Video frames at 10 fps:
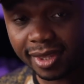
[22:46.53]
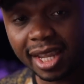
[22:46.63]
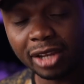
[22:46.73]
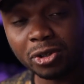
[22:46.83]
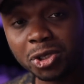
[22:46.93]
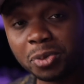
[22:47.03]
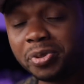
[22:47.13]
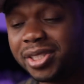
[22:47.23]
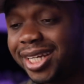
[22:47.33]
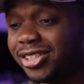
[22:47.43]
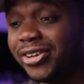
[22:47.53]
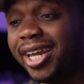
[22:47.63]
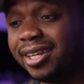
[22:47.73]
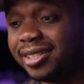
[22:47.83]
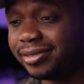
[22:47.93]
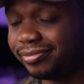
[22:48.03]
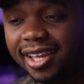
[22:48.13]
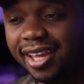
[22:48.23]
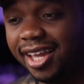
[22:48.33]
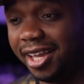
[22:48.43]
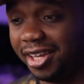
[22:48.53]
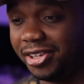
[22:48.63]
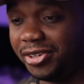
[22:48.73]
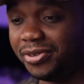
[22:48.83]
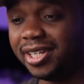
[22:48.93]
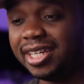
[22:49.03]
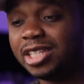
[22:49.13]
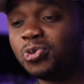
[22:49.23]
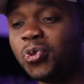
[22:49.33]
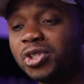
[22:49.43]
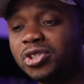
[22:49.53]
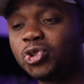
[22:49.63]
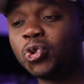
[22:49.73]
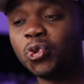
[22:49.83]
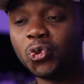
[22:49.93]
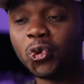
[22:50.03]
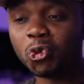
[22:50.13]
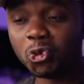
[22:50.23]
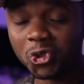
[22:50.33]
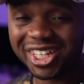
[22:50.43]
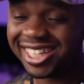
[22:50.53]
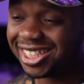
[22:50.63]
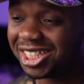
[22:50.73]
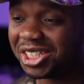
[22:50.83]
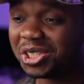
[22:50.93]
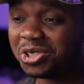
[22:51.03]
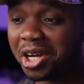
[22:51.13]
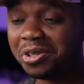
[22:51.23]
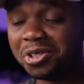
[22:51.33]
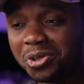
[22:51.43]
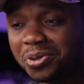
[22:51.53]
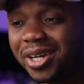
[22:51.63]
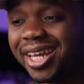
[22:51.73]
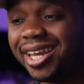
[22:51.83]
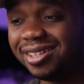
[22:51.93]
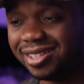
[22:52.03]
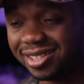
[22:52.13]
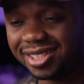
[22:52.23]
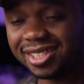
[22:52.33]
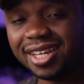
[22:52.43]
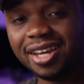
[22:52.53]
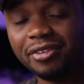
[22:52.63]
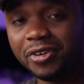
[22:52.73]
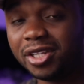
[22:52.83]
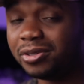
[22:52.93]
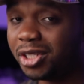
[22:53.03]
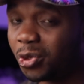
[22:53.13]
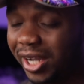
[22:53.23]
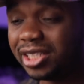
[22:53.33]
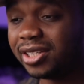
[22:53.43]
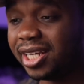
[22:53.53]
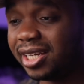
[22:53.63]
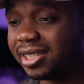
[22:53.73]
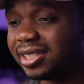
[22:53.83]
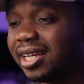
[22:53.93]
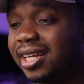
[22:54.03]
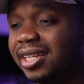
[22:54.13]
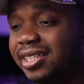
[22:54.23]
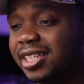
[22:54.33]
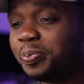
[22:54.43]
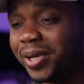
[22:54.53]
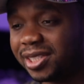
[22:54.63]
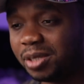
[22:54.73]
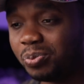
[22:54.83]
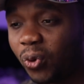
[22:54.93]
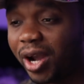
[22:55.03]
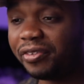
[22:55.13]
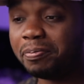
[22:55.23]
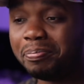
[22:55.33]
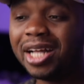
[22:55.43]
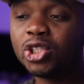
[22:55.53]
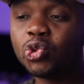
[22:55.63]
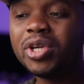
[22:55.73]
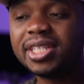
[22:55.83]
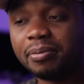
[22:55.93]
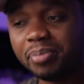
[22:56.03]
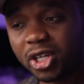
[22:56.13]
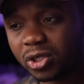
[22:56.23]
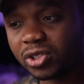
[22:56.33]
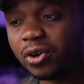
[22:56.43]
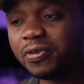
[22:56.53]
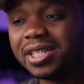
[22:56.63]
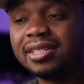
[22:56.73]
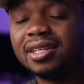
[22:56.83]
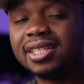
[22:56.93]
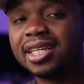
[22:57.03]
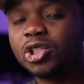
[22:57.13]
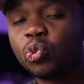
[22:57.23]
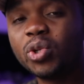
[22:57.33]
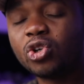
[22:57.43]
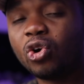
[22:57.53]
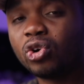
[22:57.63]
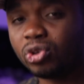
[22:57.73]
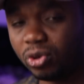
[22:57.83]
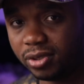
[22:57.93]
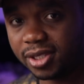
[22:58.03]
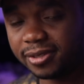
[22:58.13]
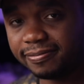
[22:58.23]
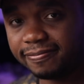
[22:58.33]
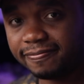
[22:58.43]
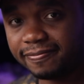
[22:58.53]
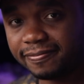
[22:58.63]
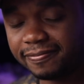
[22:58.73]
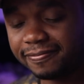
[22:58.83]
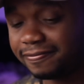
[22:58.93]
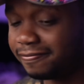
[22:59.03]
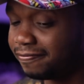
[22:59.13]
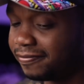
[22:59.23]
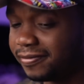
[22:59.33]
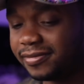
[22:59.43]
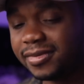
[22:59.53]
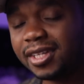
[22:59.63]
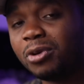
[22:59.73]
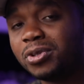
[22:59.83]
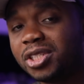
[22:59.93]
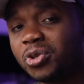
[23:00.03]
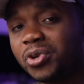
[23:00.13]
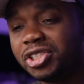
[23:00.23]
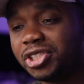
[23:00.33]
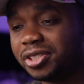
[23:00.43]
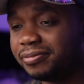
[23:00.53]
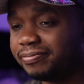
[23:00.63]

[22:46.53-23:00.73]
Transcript: and also to protect your head, you know, and that's what Tolu Ogunlesi tried to do in this video. The question is, did President Buhari ban Twitter because of a deleted tweet or not? That was the question.